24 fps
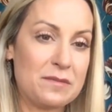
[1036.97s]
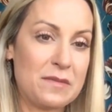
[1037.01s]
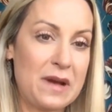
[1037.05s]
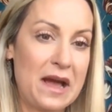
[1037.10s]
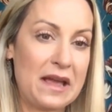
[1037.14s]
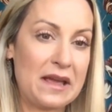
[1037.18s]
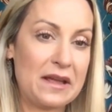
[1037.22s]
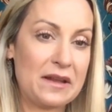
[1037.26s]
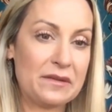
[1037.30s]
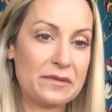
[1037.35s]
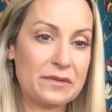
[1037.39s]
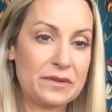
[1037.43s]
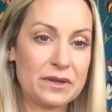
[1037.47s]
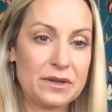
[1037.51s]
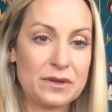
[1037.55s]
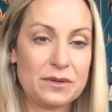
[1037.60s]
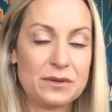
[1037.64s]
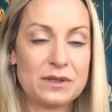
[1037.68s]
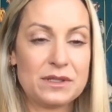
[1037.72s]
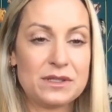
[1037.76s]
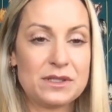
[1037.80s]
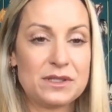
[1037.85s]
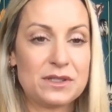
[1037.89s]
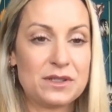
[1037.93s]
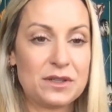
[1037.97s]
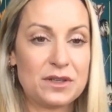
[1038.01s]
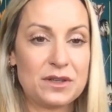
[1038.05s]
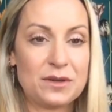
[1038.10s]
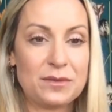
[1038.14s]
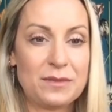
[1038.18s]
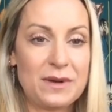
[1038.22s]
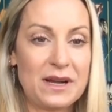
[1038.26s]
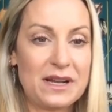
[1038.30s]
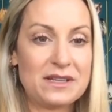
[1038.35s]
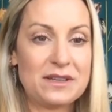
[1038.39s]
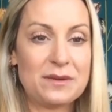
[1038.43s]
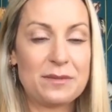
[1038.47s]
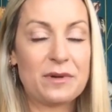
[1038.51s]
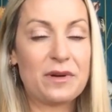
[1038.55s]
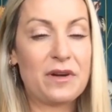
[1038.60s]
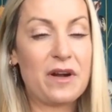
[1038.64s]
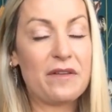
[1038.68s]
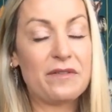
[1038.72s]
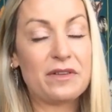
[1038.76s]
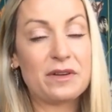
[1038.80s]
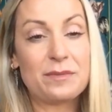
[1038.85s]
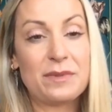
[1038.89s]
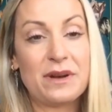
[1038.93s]
my influence or my
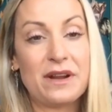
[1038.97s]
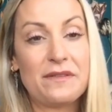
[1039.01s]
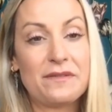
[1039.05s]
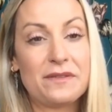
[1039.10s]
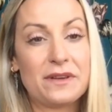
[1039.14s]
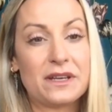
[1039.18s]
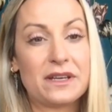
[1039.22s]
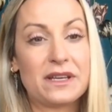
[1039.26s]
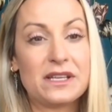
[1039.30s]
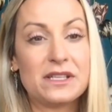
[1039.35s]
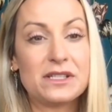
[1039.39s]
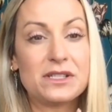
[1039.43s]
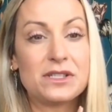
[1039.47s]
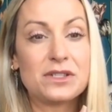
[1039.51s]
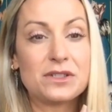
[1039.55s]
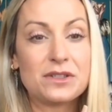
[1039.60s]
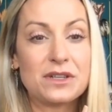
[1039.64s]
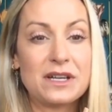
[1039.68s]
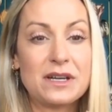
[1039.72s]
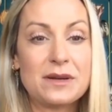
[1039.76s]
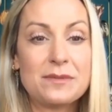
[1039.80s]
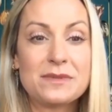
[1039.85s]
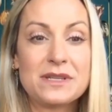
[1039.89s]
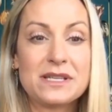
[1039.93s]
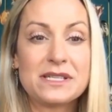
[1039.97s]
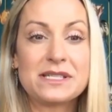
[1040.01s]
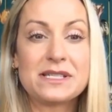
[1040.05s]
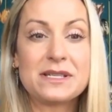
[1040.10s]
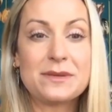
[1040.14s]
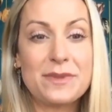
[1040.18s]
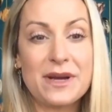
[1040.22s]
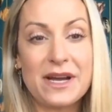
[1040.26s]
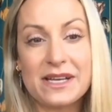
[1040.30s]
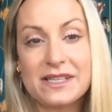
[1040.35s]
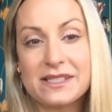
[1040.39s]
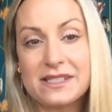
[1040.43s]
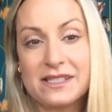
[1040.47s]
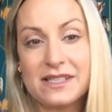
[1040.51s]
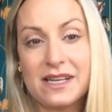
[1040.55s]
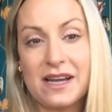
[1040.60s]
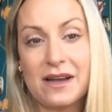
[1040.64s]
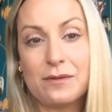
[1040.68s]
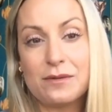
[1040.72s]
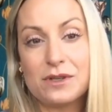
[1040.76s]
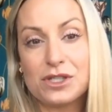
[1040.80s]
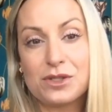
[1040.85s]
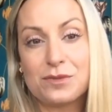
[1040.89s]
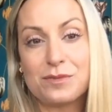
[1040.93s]
demographic, but I feel like Instagram does the best.
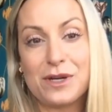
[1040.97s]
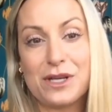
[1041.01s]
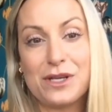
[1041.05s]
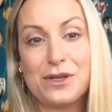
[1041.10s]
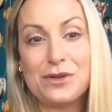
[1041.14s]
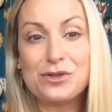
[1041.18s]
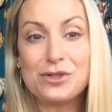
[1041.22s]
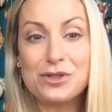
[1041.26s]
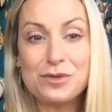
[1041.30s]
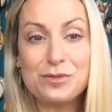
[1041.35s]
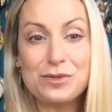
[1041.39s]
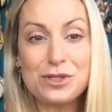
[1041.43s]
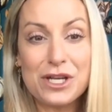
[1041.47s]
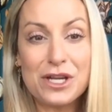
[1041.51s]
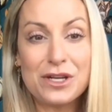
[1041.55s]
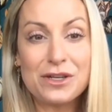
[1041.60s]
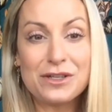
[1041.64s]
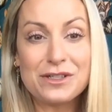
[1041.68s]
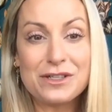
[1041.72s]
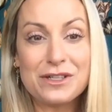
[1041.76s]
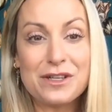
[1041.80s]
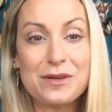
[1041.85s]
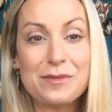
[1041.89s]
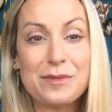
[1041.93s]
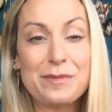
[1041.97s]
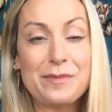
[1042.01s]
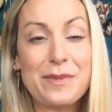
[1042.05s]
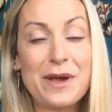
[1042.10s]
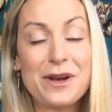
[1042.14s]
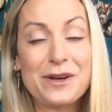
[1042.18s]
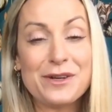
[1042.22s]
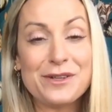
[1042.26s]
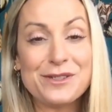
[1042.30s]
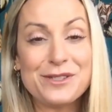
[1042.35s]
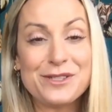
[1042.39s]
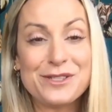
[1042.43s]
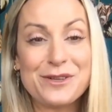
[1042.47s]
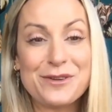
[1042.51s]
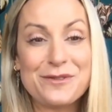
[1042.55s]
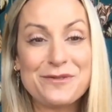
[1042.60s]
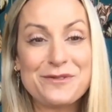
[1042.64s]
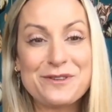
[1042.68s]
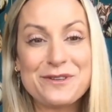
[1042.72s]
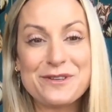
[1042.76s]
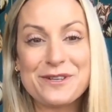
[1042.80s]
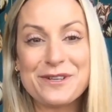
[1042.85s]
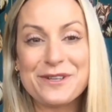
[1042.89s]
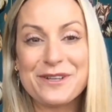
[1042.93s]
I wish my YouTube channel did a little bit better. So
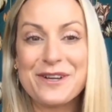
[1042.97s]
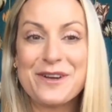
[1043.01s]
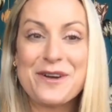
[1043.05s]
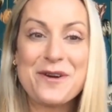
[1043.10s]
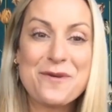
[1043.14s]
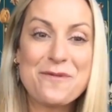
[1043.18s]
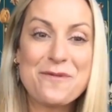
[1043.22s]
if you're